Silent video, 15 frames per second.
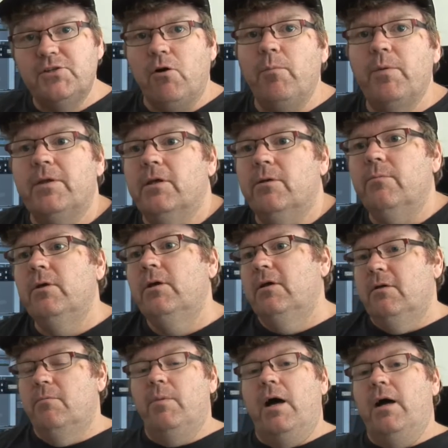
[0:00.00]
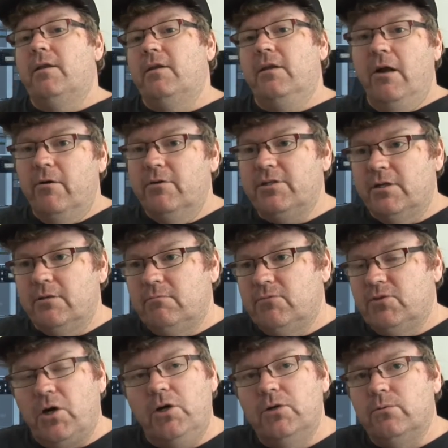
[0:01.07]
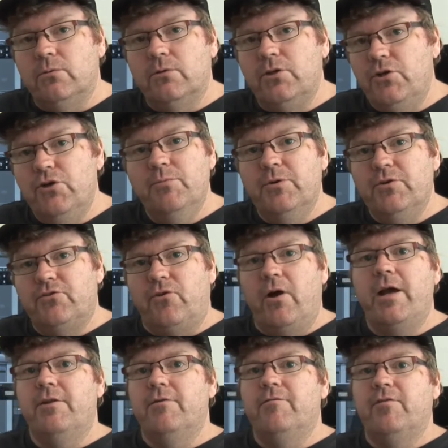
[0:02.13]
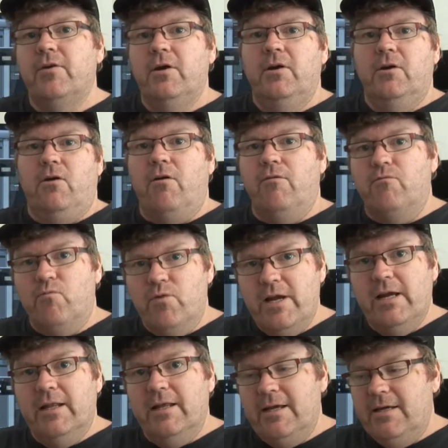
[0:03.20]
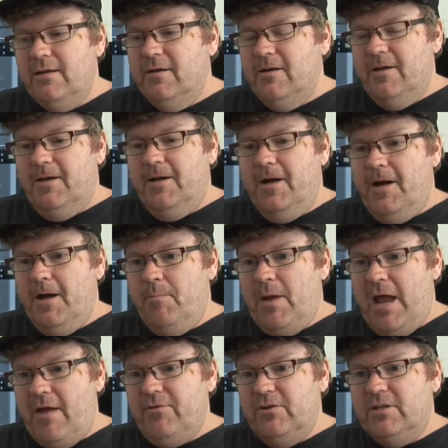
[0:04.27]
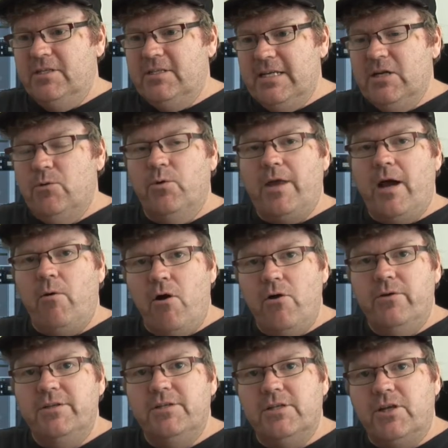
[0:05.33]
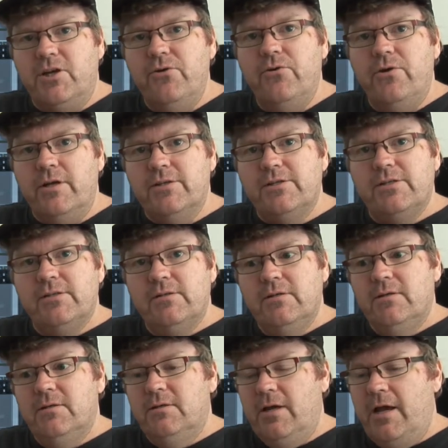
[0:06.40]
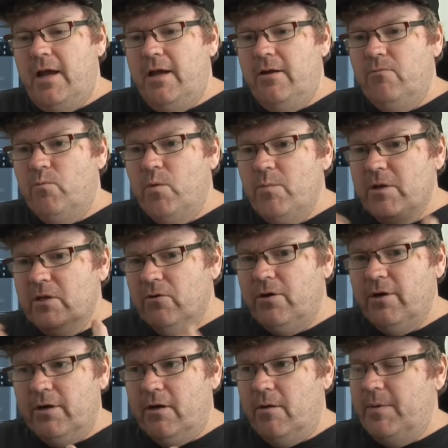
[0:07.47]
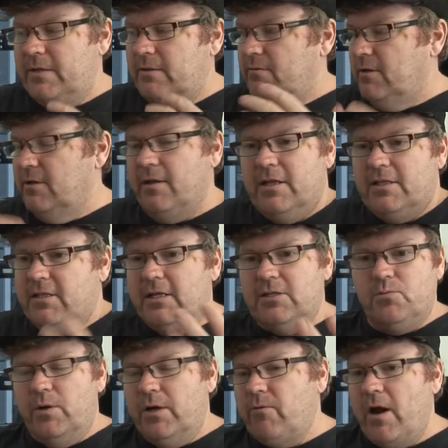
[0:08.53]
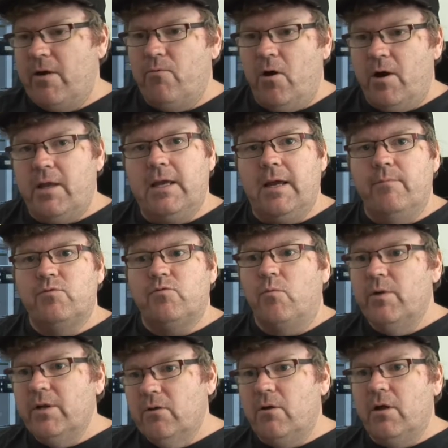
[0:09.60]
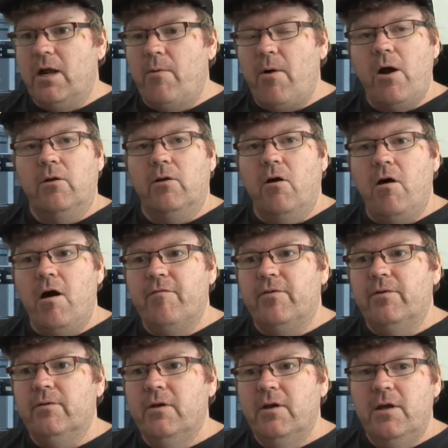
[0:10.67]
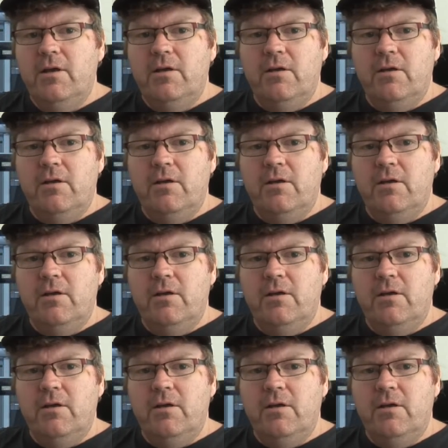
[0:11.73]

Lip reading: stopping them, but it's a total human trait of really having to deal with our own insecurities. And when we look at it, I mean, that's where great writing comes from. We look at our own life and,